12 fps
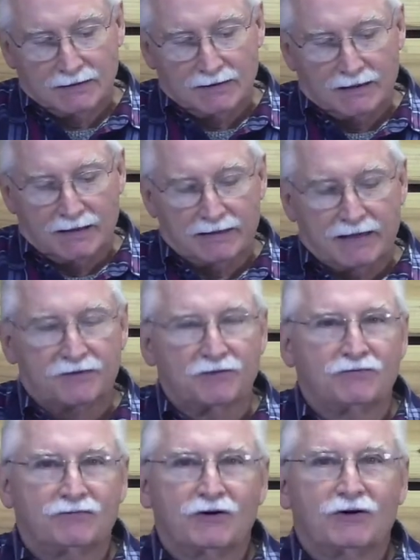And at the
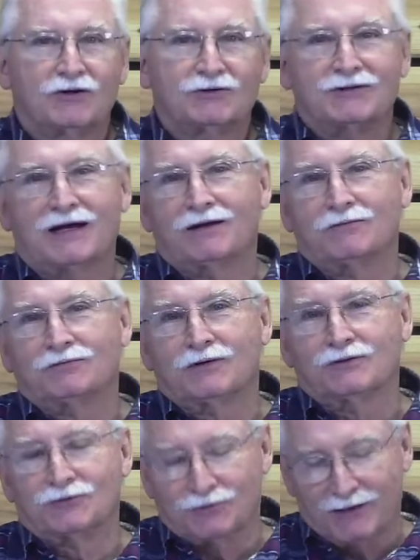first, out of
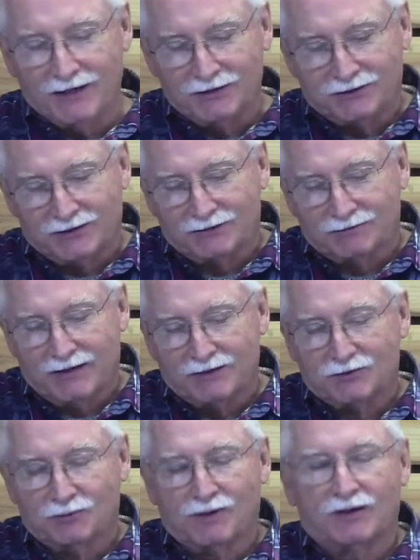frustration,
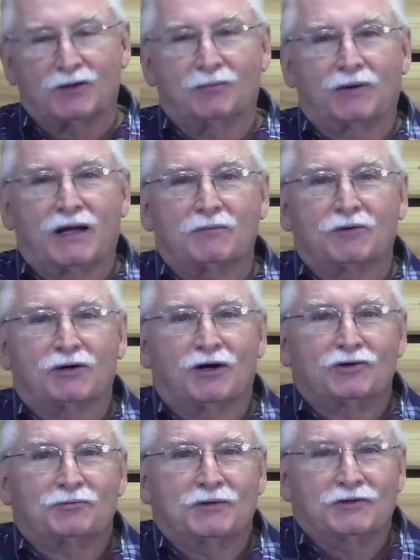Rachel wanted to blame her
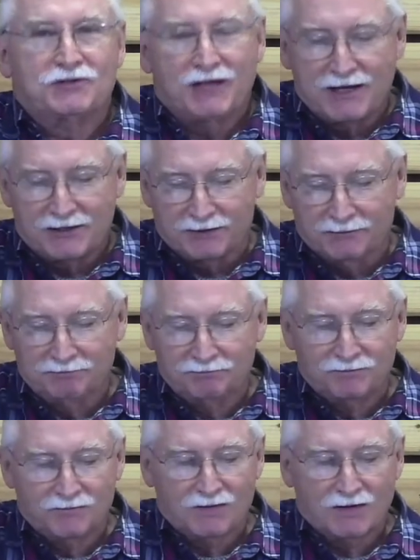husband Jacob
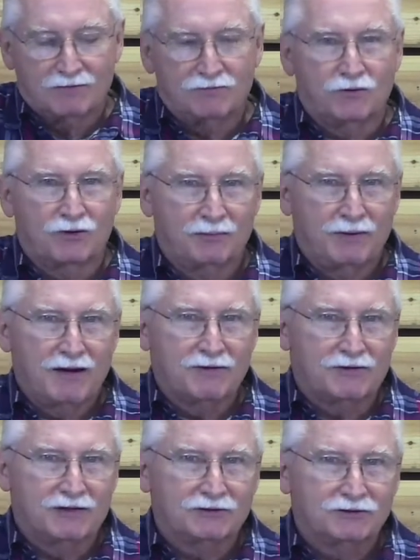for her
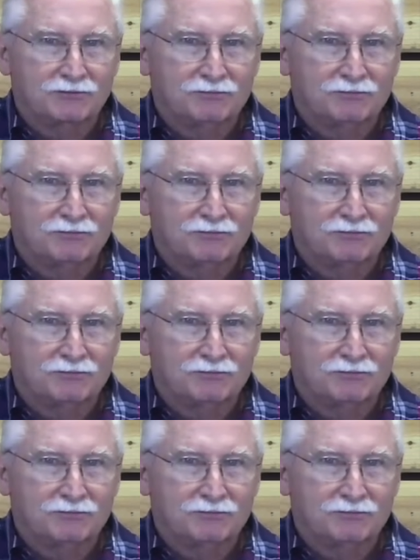barrenness.